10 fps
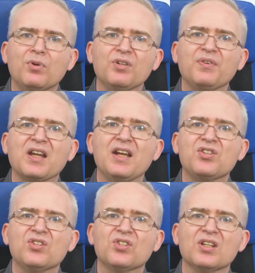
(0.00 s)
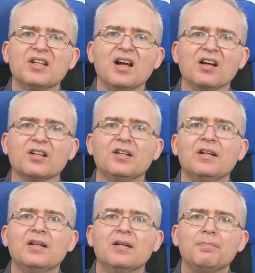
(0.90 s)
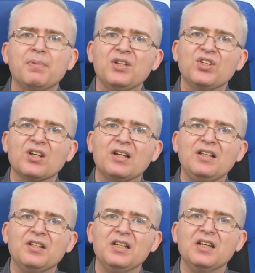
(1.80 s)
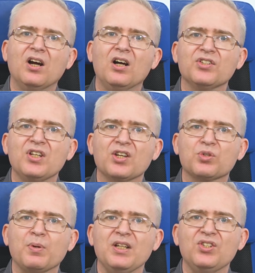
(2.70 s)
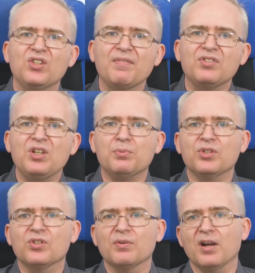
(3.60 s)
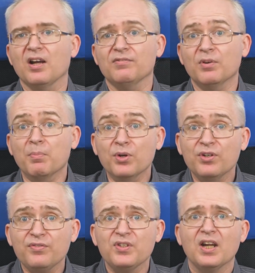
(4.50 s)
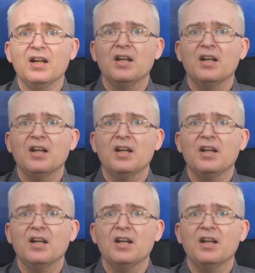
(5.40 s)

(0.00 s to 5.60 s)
modification to the NUC, Basically, the RTX 2070 was uh, removed,